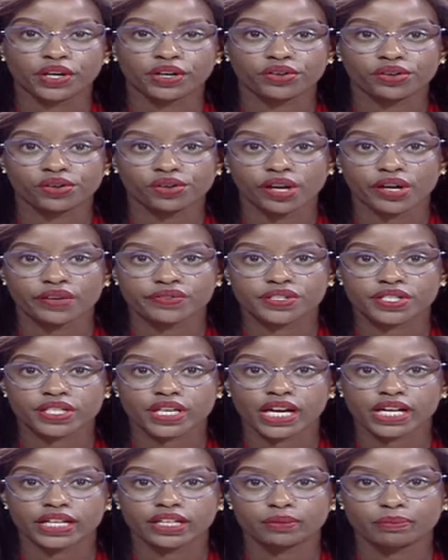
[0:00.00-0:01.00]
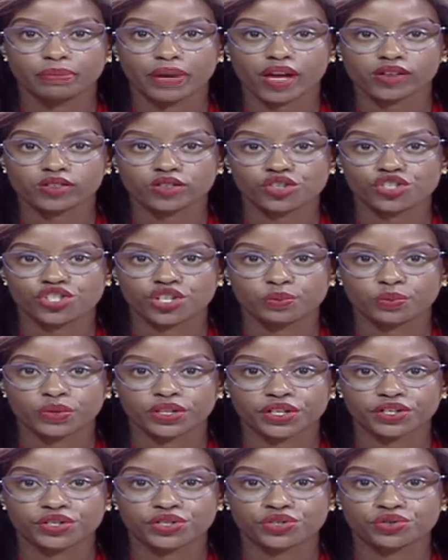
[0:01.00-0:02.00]
Bureau have signed a partnership
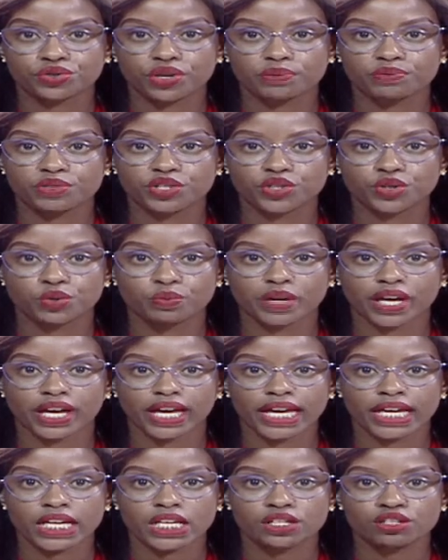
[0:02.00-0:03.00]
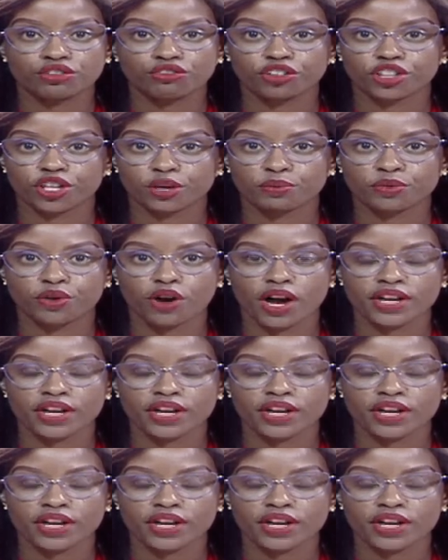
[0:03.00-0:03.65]
with Extreme Super 8 for their